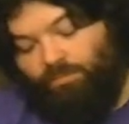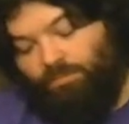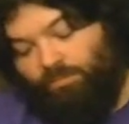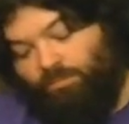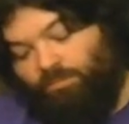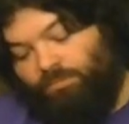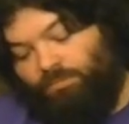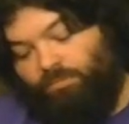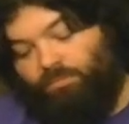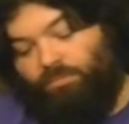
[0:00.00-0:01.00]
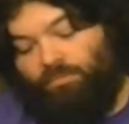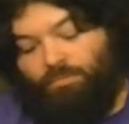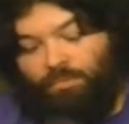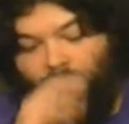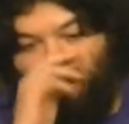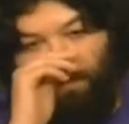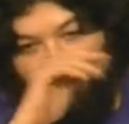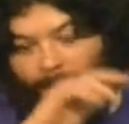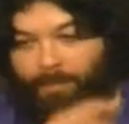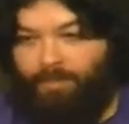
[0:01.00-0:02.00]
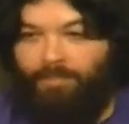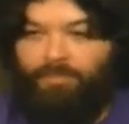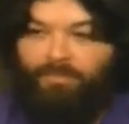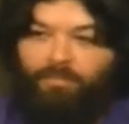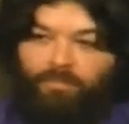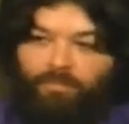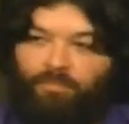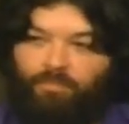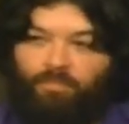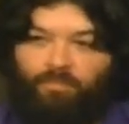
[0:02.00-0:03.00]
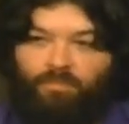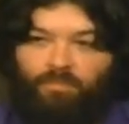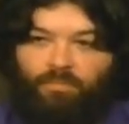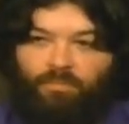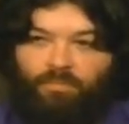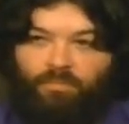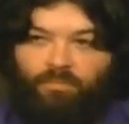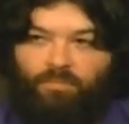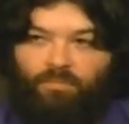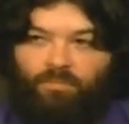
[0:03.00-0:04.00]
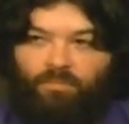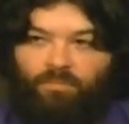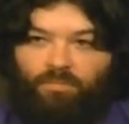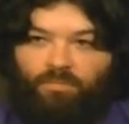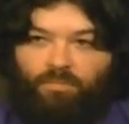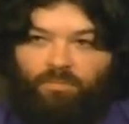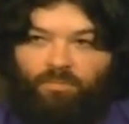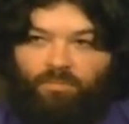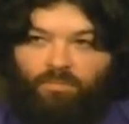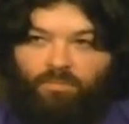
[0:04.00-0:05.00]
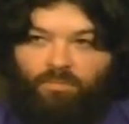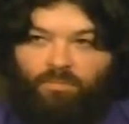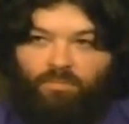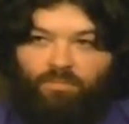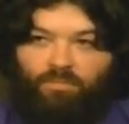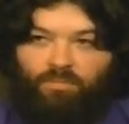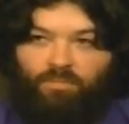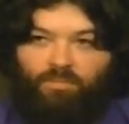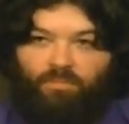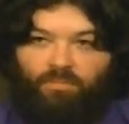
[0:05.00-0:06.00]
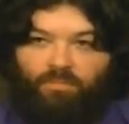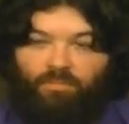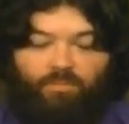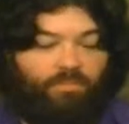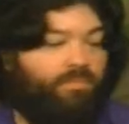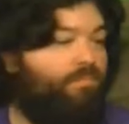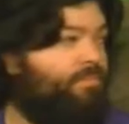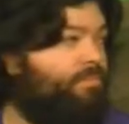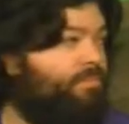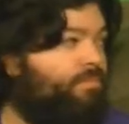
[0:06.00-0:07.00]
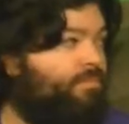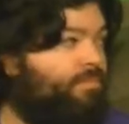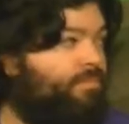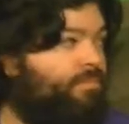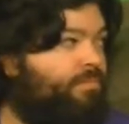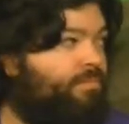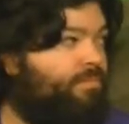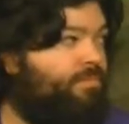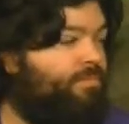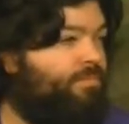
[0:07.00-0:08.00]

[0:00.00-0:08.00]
(silent)